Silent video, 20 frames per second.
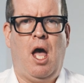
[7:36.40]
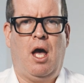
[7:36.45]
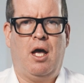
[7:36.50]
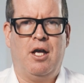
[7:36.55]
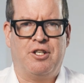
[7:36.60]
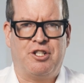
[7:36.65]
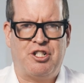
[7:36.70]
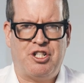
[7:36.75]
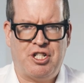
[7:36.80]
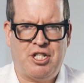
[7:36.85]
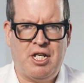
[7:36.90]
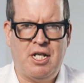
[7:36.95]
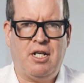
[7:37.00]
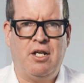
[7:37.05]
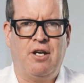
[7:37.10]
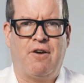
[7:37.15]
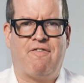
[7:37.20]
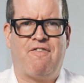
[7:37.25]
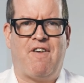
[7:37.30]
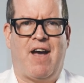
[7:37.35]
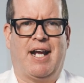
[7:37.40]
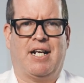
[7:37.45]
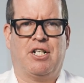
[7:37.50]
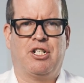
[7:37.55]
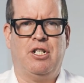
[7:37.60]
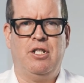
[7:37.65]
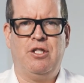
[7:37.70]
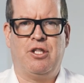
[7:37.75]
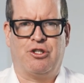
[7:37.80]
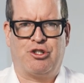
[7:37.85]
A second
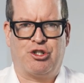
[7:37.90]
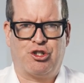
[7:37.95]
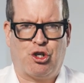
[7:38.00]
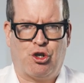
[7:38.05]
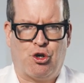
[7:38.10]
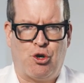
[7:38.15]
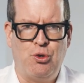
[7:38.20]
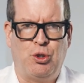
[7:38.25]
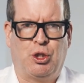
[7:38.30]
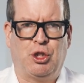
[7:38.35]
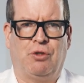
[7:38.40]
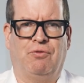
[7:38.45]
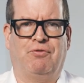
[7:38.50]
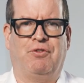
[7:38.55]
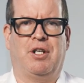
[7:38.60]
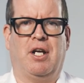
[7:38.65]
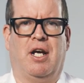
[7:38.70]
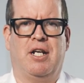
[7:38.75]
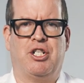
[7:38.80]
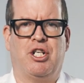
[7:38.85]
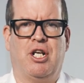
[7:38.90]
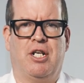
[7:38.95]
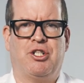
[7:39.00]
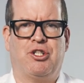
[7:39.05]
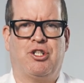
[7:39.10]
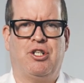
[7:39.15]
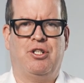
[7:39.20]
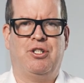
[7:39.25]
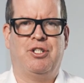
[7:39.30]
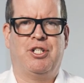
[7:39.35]
factor that's crucial for
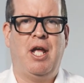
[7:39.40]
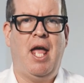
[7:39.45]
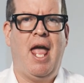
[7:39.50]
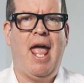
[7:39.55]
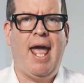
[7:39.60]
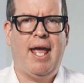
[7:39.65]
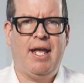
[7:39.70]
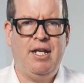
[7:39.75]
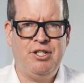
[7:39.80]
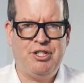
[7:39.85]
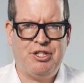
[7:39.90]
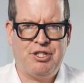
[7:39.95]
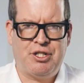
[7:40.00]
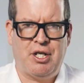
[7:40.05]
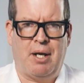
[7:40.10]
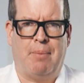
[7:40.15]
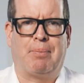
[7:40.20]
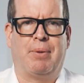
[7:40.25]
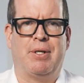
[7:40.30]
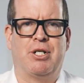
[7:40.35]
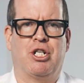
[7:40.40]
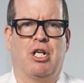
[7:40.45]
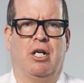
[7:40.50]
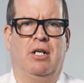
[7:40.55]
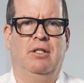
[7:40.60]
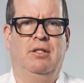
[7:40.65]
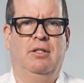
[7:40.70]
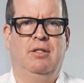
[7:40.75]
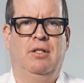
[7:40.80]
digestions is temperature.